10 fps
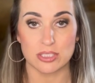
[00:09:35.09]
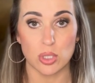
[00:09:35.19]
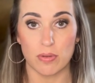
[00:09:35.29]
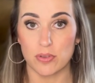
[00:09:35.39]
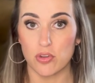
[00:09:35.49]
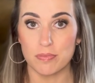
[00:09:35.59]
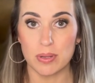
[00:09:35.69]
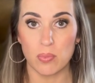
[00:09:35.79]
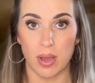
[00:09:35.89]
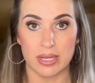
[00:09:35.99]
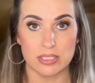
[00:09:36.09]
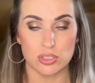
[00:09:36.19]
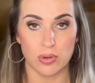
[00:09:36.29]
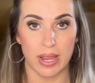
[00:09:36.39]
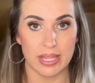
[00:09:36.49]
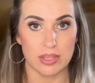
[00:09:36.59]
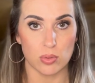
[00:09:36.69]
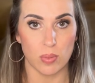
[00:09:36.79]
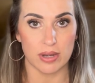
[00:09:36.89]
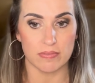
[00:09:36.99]
So if you have been wanting to try either
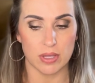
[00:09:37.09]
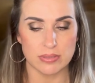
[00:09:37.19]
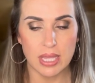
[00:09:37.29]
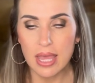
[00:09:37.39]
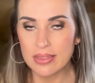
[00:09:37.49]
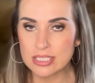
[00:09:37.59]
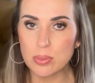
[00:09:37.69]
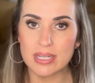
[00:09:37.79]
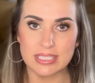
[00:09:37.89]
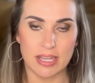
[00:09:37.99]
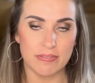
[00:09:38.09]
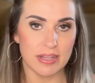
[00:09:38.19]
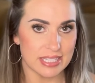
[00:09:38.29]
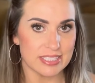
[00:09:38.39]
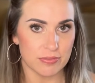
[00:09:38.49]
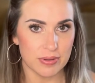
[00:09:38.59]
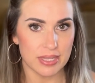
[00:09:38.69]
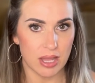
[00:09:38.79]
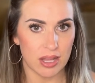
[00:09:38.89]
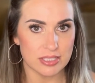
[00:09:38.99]
one of those, this one is definitely different
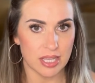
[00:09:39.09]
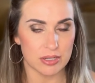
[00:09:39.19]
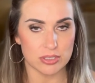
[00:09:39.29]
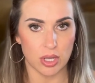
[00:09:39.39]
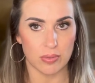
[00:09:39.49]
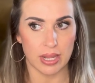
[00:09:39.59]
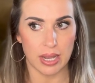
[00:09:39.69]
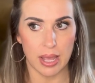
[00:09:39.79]
than hot cider donut.